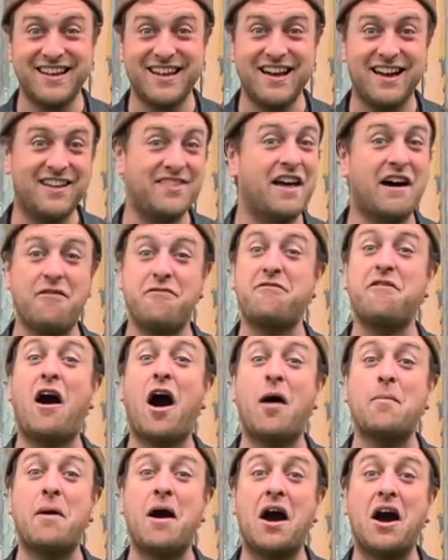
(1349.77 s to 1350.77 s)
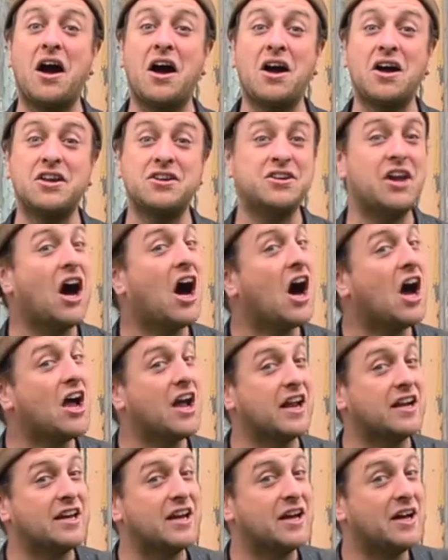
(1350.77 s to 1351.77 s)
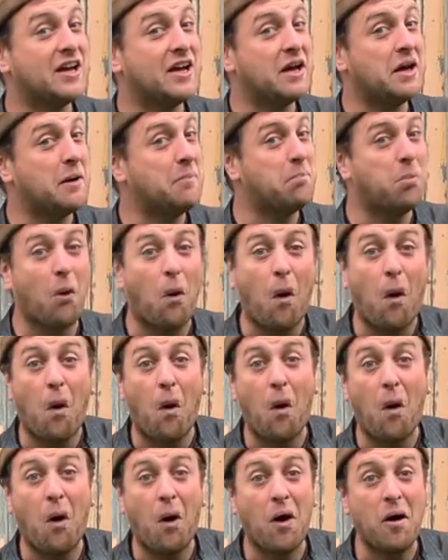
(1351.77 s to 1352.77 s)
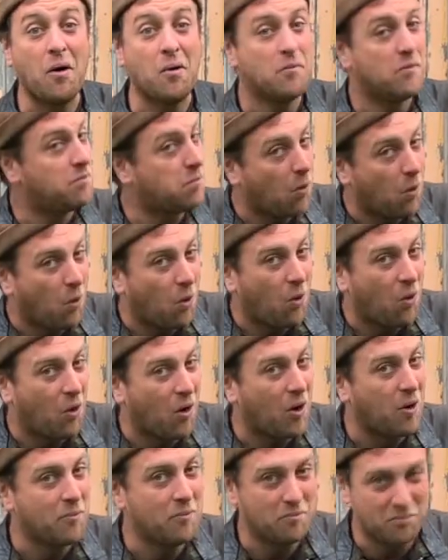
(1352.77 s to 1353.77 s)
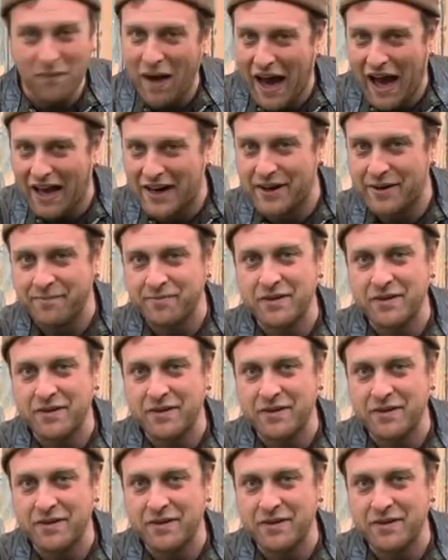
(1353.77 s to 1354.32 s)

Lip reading: And that farmer died, a poor, poor man.